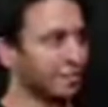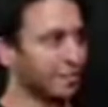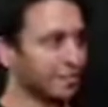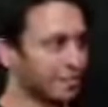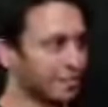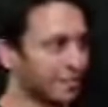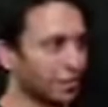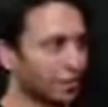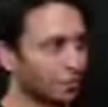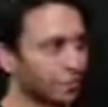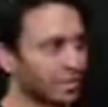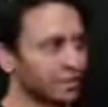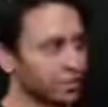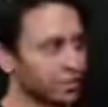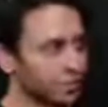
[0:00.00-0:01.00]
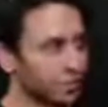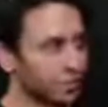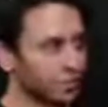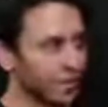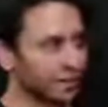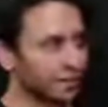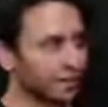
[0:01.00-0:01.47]
Yep. Is there a
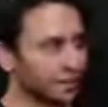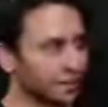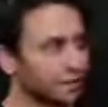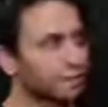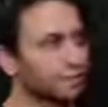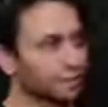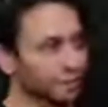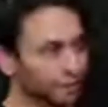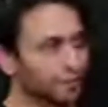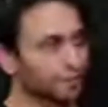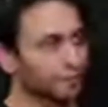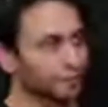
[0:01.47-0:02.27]
minimum age to open an